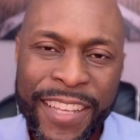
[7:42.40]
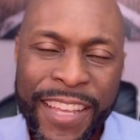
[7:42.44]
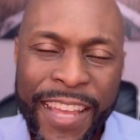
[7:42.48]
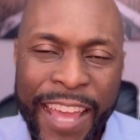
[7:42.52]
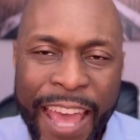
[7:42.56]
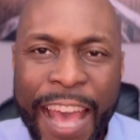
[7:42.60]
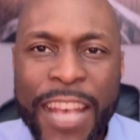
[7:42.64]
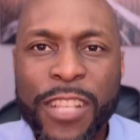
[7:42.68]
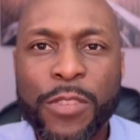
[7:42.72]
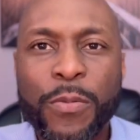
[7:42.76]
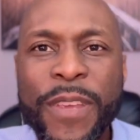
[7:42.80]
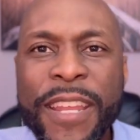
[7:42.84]

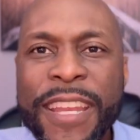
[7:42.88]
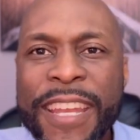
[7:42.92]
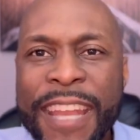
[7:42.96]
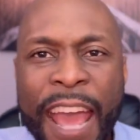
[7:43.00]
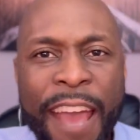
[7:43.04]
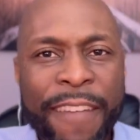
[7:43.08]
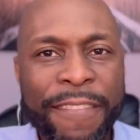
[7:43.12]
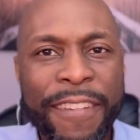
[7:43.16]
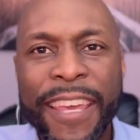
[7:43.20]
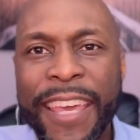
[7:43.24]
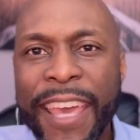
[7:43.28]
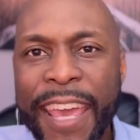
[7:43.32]
As we
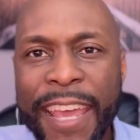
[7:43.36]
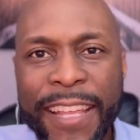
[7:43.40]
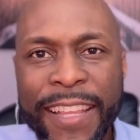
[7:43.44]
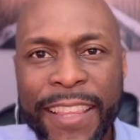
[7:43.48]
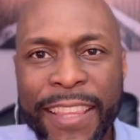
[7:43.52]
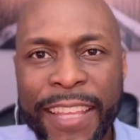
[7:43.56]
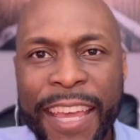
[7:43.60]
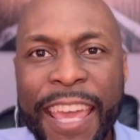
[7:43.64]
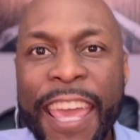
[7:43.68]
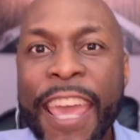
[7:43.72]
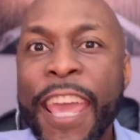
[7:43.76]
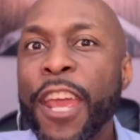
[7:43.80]
navigate
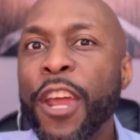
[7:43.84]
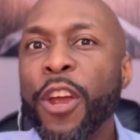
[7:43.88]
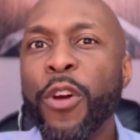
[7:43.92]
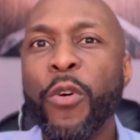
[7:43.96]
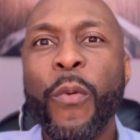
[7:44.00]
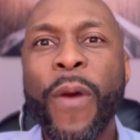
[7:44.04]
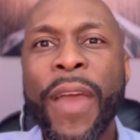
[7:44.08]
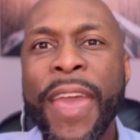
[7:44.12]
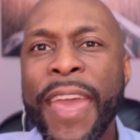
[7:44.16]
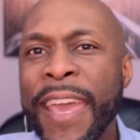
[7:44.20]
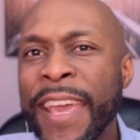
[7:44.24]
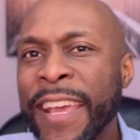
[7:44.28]
the
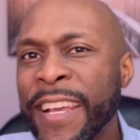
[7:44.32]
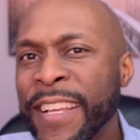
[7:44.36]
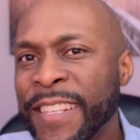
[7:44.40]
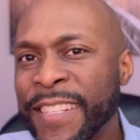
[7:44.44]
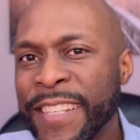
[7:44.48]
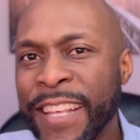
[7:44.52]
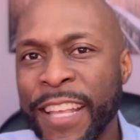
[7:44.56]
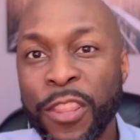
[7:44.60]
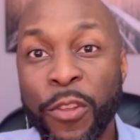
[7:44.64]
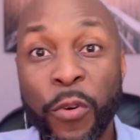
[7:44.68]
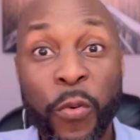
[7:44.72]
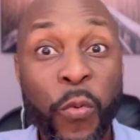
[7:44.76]
airways
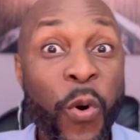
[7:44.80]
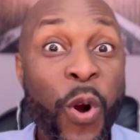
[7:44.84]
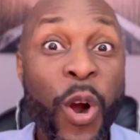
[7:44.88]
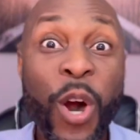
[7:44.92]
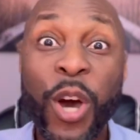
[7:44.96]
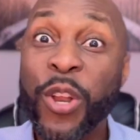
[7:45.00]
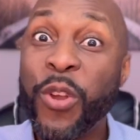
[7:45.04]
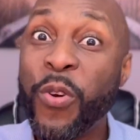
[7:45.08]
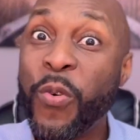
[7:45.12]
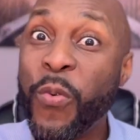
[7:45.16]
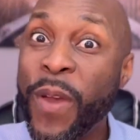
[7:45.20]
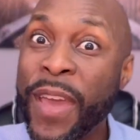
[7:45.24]
and the
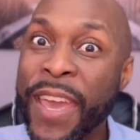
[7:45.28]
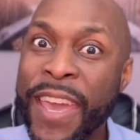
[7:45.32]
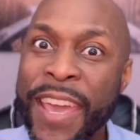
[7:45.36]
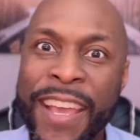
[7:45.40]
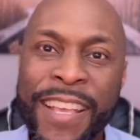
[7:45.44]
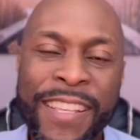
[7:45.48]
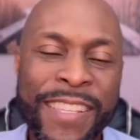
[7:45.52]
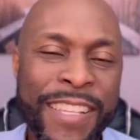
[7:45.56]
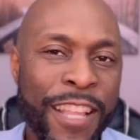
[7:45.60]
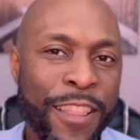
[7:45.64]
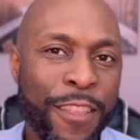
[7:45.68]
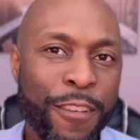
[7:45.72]

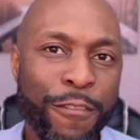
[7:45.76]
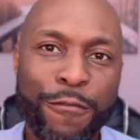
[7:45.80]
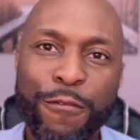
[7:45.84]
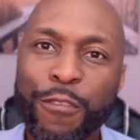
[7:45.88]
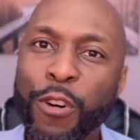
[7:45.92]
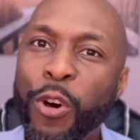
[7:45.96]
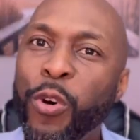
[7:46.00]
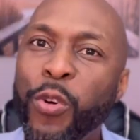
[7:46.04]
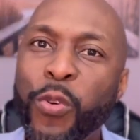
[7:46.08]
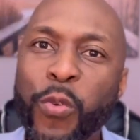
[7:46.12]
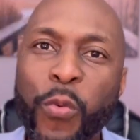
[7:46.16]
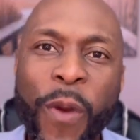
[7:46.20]
waterways and the
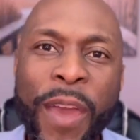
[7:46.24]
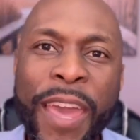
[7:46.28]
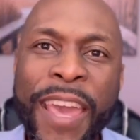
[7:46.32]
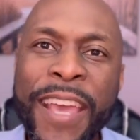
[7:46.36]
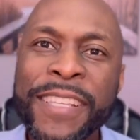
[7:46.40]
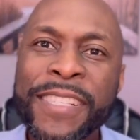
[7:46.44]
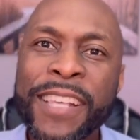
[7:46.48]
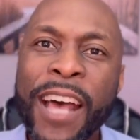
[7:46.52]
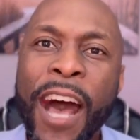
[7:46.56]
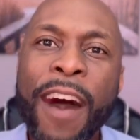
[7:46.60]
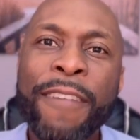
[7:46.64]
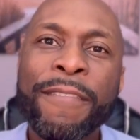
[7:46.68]

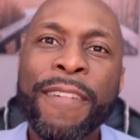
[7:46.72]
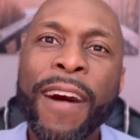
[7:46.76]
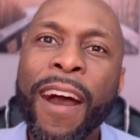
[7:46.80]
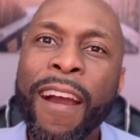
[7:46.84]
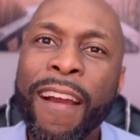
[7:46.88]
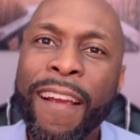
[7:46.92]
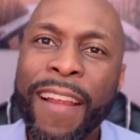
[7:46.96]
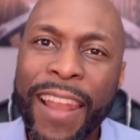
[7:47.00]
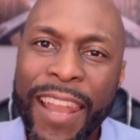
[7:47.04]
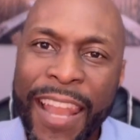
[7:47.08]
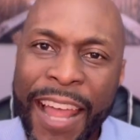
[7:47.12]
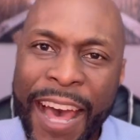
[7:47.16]
roadways of
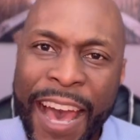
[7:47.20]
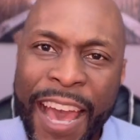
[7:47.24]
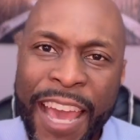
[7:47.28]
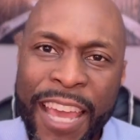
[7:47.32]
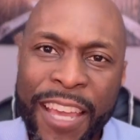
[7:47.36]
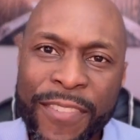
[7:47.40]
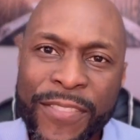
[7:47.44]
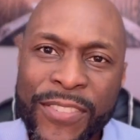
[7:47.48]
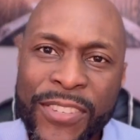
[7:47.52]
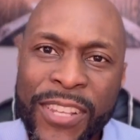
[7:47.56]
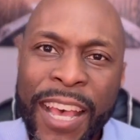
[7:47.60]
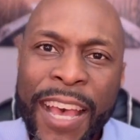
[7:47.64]
our
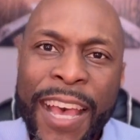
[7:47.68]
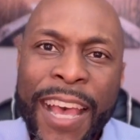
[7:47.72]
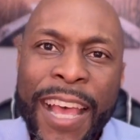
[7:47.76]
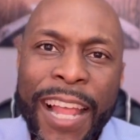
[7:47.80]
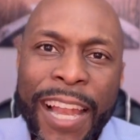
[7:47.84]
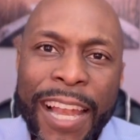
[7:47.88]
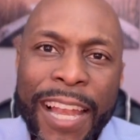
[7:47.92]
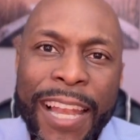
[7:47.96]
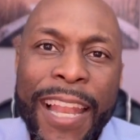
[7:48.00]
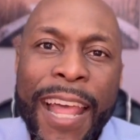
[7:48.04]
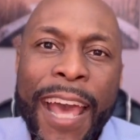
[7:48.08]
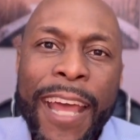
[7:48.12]
lives,
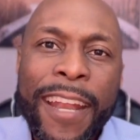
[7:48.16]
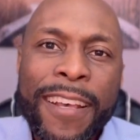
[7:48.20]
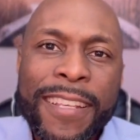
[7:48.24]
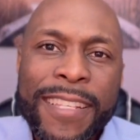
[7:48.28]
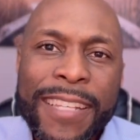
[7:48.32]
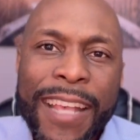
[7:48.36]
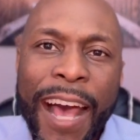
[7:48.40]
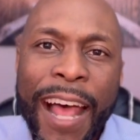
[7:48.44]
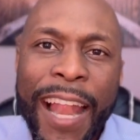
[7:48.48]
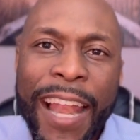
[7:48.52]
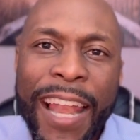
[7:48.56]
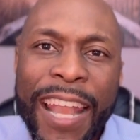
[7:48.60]
let
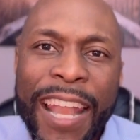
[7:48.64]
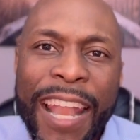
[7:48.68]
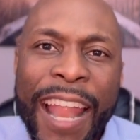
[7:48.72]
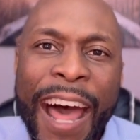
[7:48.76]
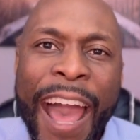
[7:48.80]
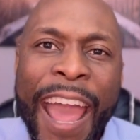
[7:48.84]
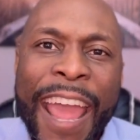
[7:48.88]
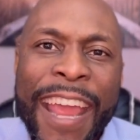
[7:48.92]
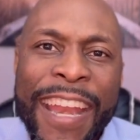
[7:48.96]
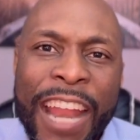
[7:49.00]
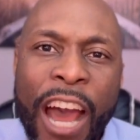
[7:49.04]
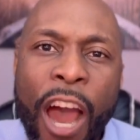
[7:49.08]
us
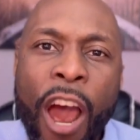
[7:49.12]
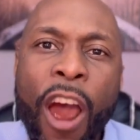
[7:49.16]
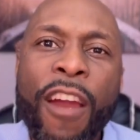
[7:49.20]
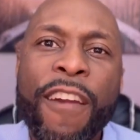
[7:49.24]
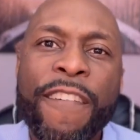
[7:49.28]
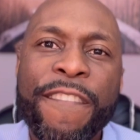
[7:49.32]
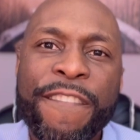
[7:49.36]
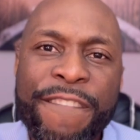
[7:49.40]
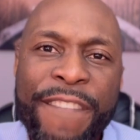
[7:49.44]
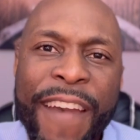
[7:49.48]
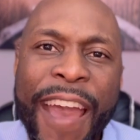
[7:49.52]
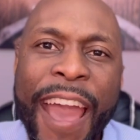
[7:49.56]
align our
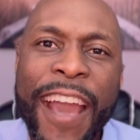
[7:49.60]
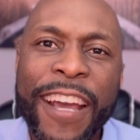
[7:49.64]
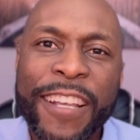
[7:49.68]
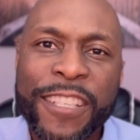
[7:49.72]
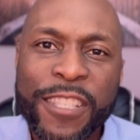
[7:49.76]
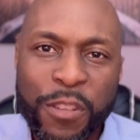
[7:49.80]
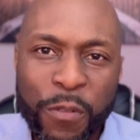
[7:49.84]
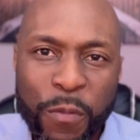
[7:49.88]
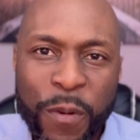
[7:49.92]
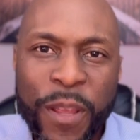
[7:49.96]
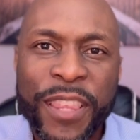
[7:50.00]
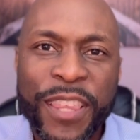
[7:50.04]

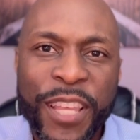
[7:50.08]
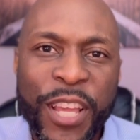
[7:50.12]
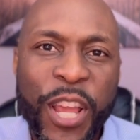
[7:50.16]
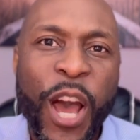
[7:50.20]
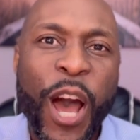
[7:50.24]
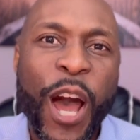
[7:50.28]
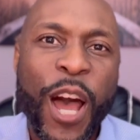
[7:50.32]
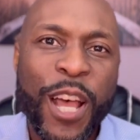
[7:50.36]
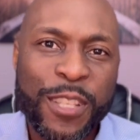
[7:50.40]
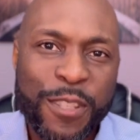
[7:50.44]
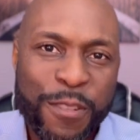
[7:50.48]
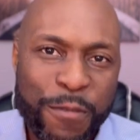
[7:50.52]
facts with
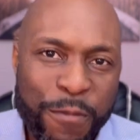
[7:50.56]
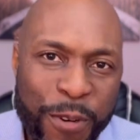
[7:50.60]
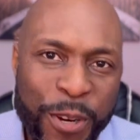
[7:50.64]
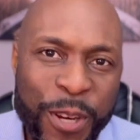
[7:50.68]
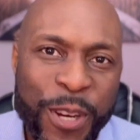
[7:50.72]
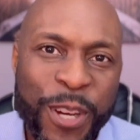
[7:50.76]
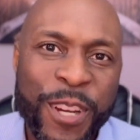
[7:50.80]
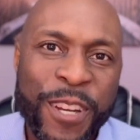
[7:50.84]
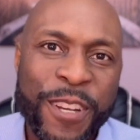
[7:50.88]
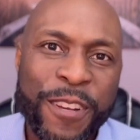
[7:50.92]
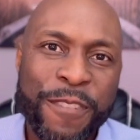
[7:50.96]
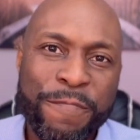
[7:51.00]
God's
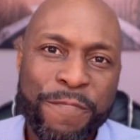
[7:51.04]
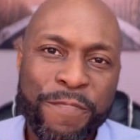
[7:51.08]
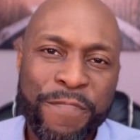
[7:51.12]
word.